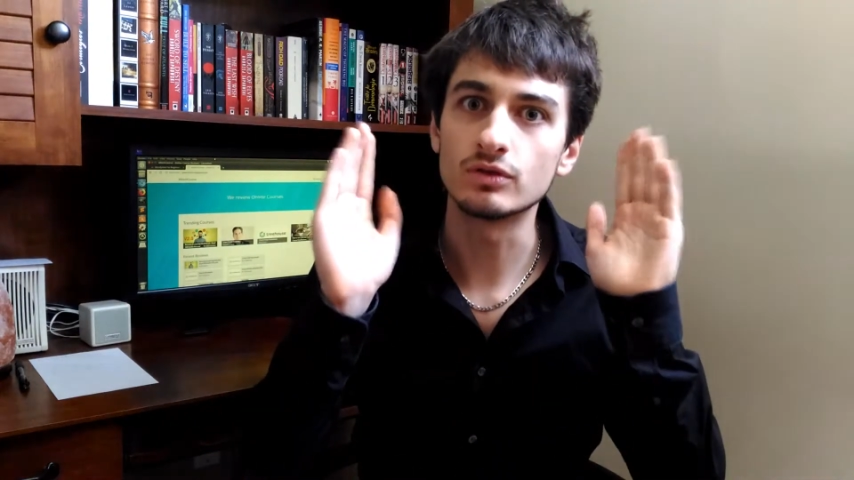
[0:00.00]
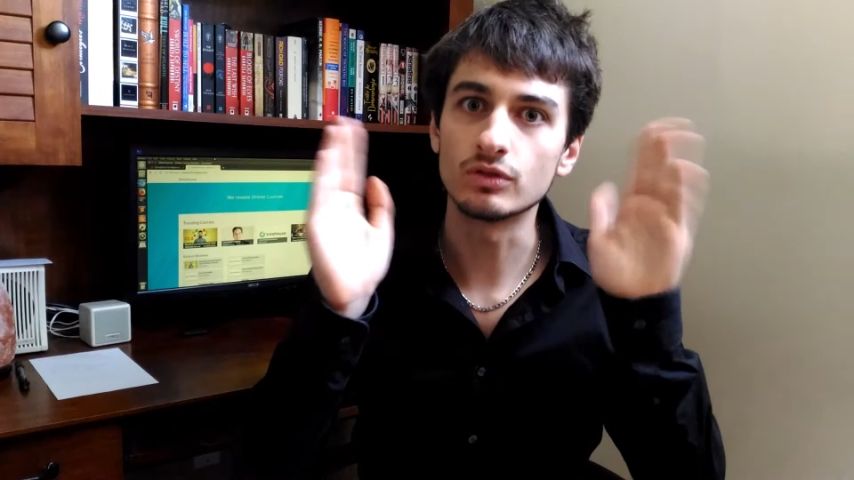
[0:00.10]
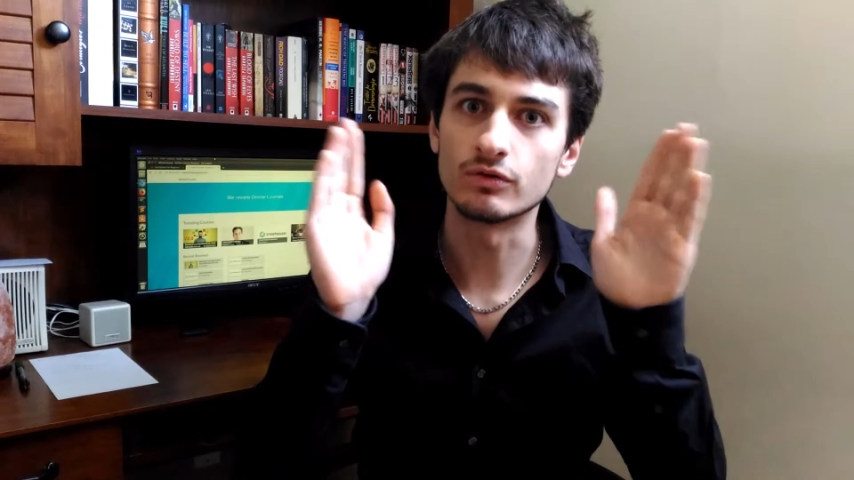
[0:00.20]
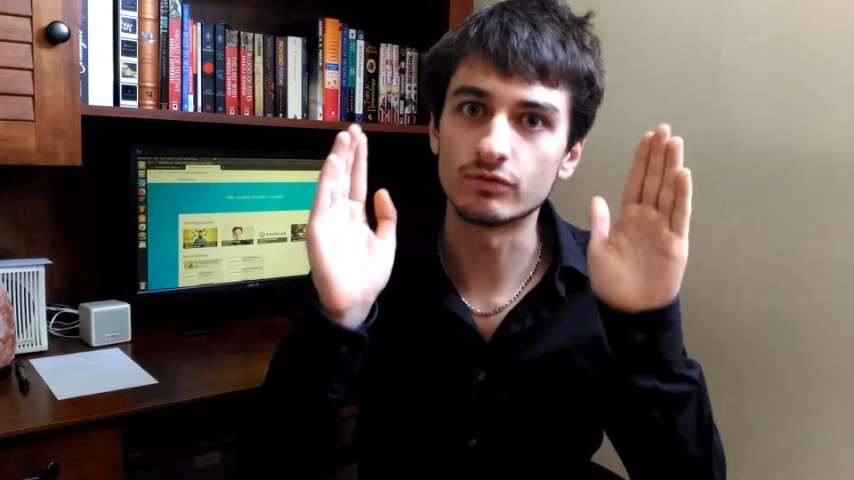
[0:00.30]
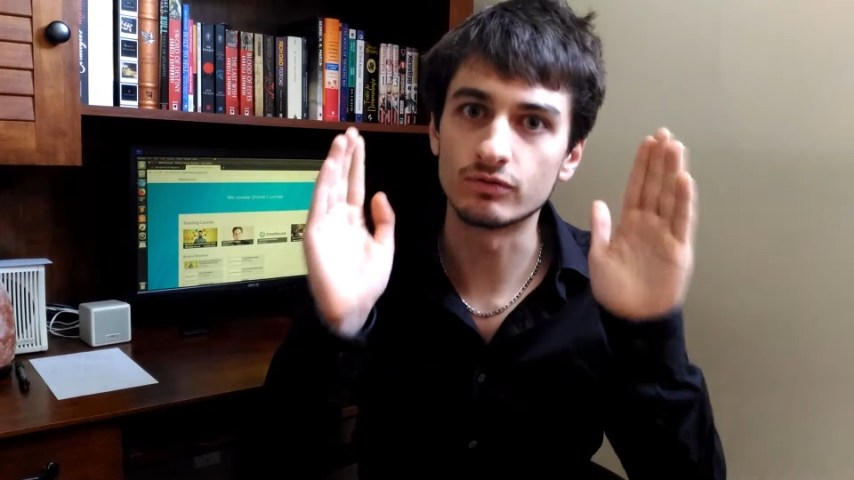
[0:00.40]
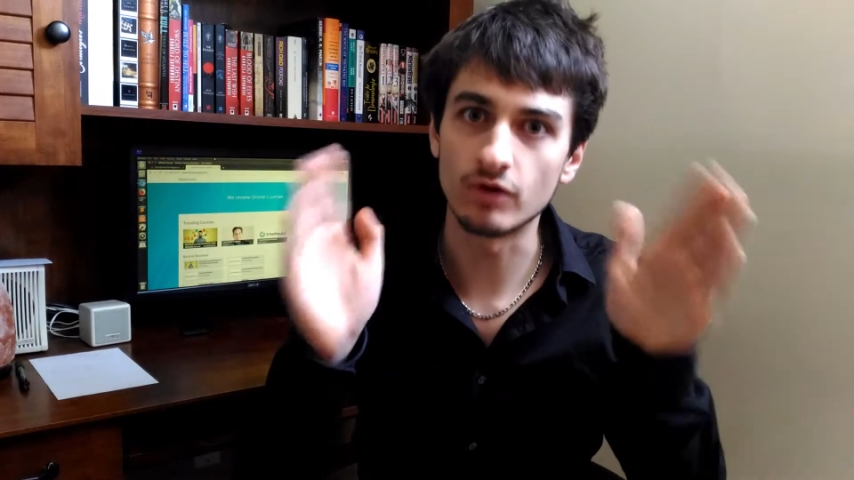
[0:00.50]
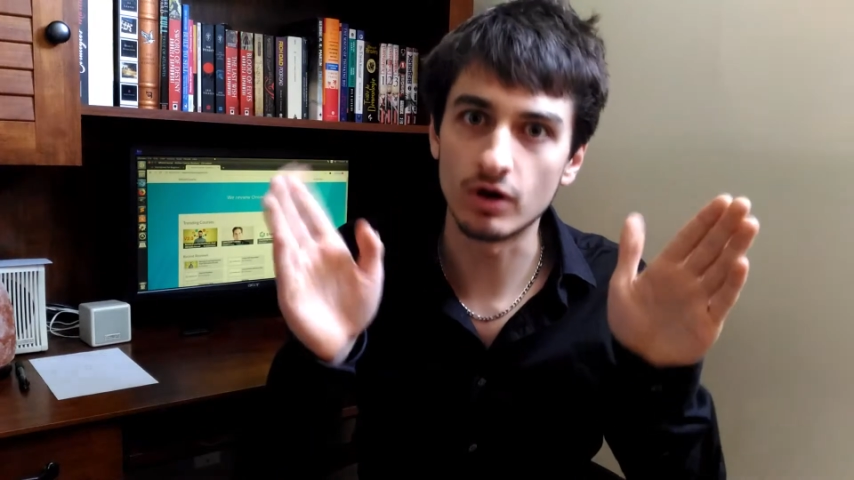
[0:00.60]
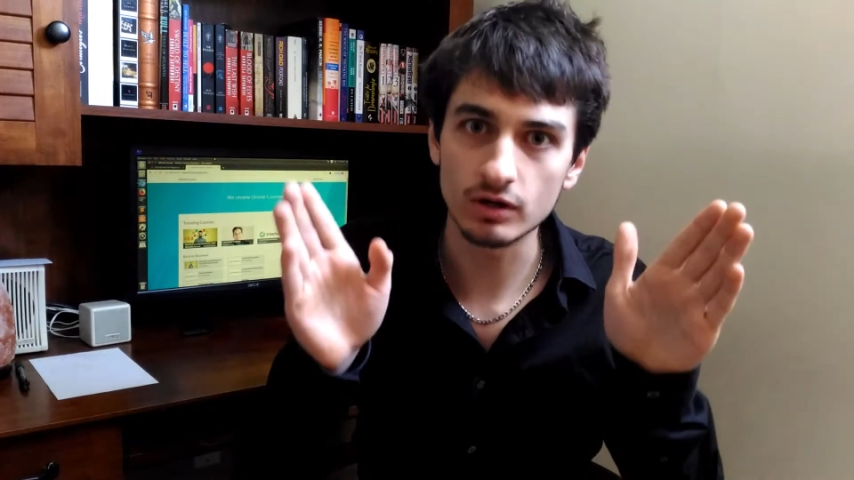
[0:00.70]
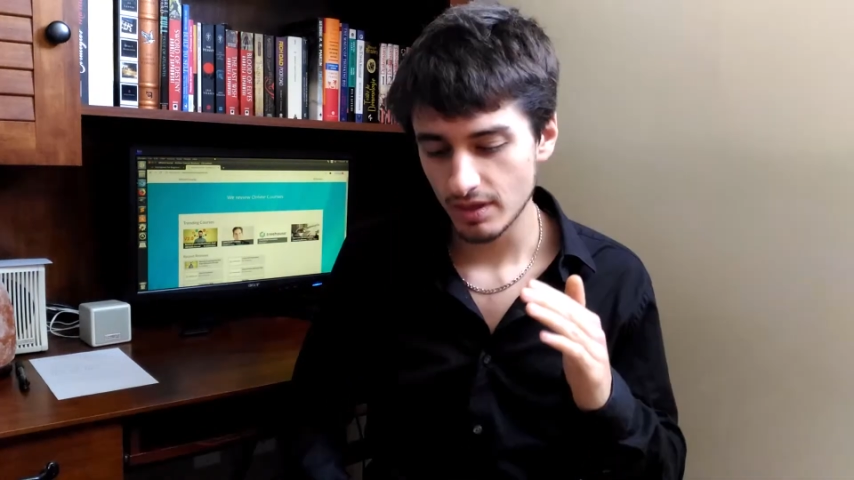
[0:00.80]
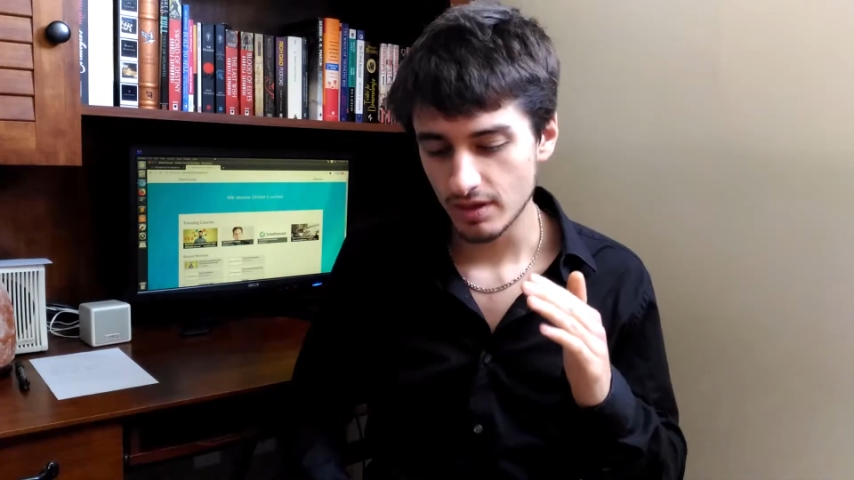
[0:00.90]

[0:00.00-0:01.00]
the fuck?